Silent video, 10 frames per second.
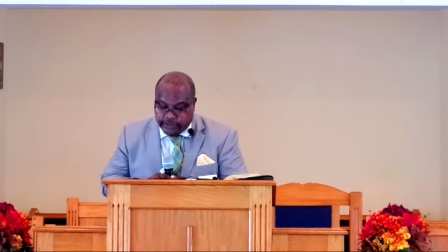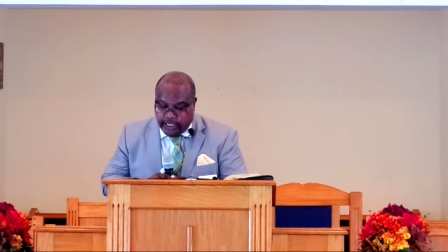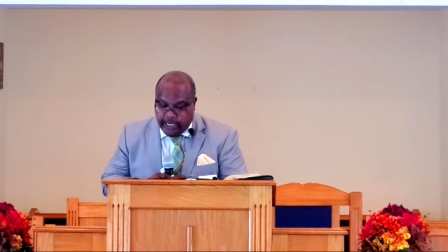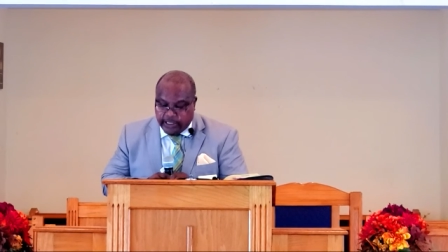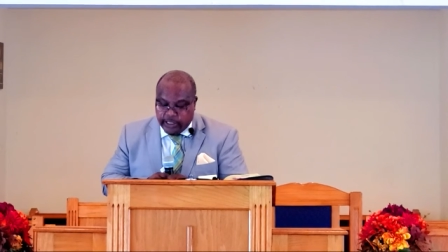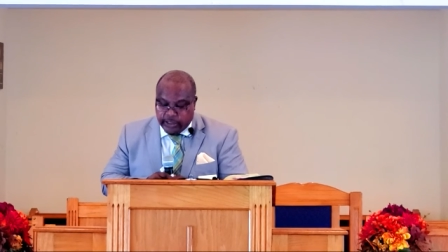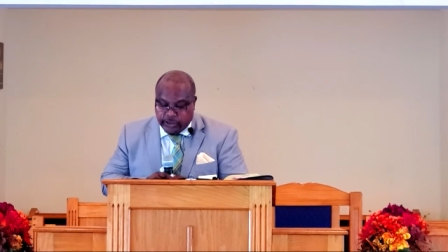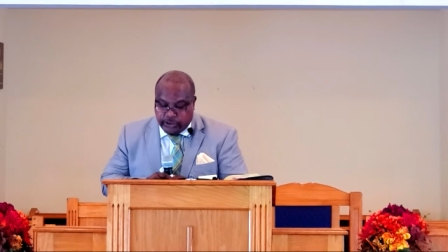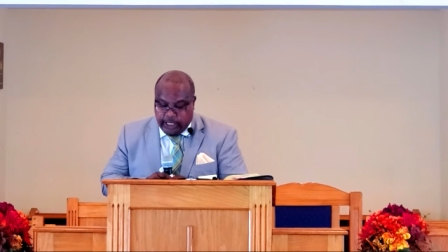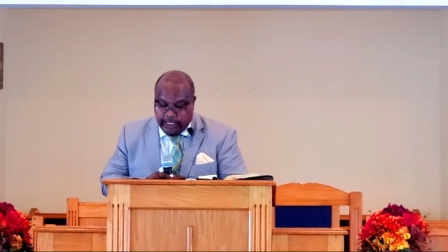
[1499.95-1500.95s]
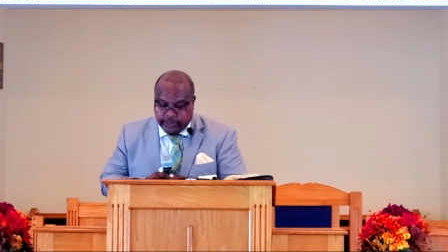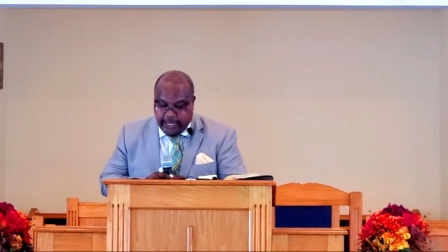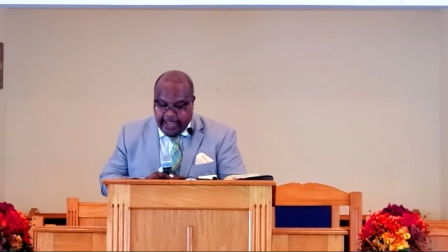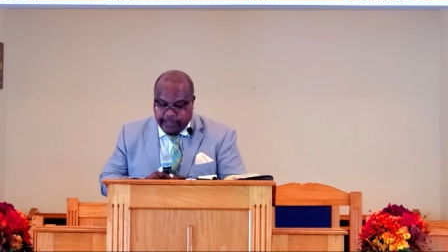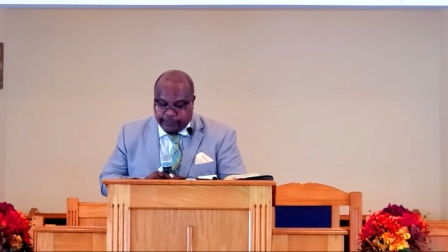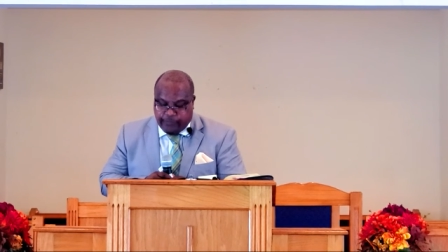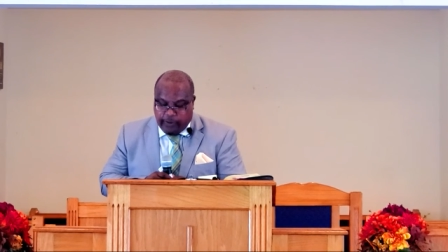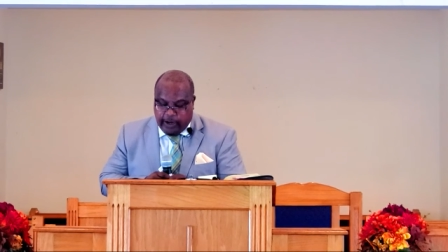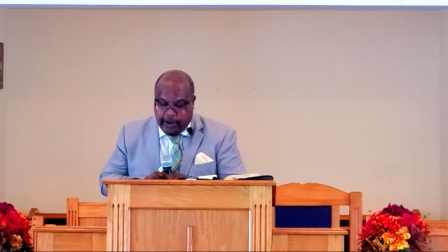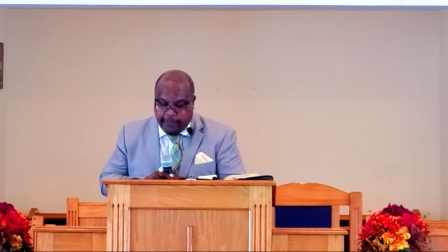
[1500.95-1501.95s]
uh, uh, James
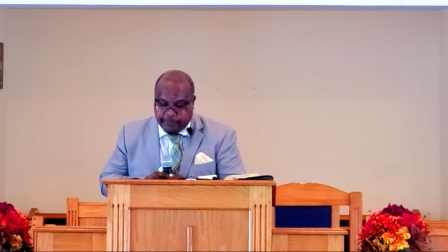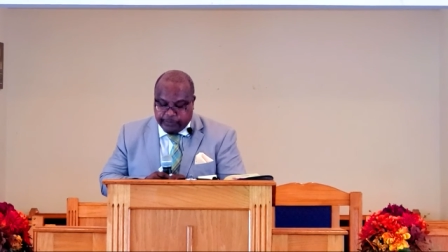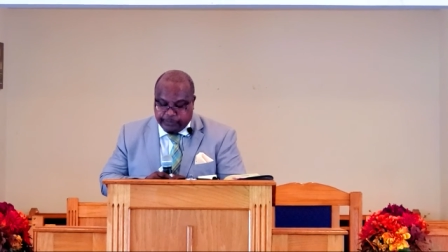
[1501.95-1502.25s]
uh,